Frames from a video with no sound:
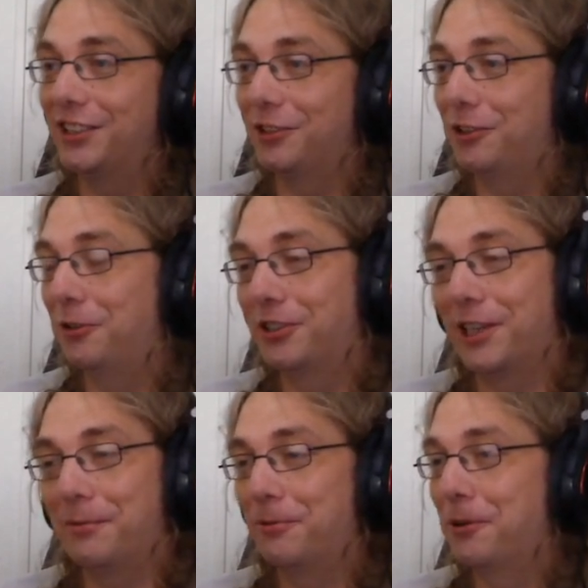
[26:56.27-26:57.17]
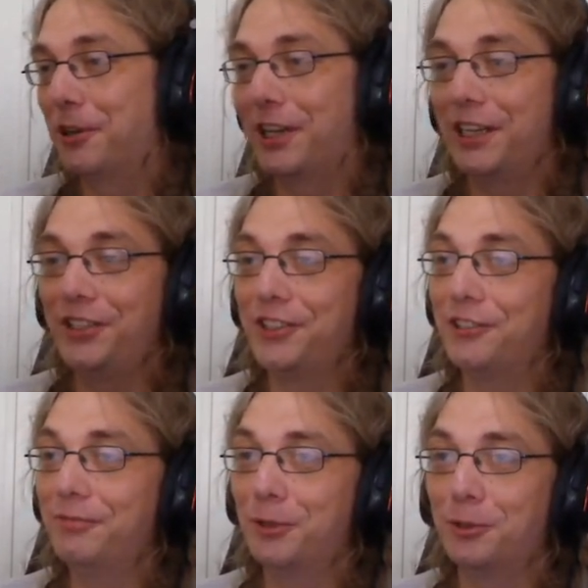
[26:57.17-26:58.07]
it's a good time for a
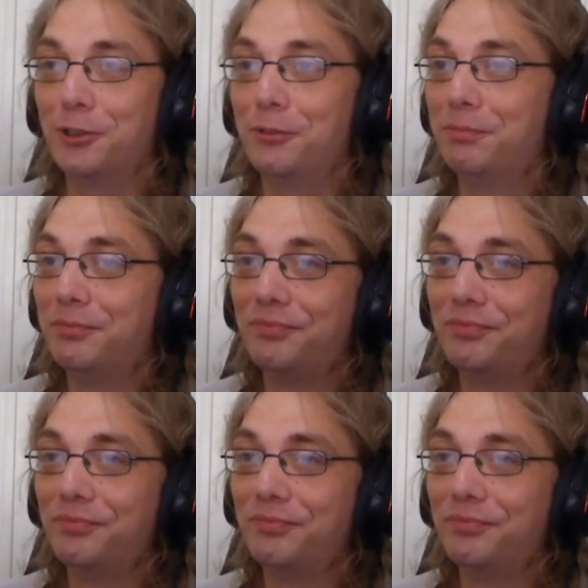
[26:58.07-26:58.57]
donation or two.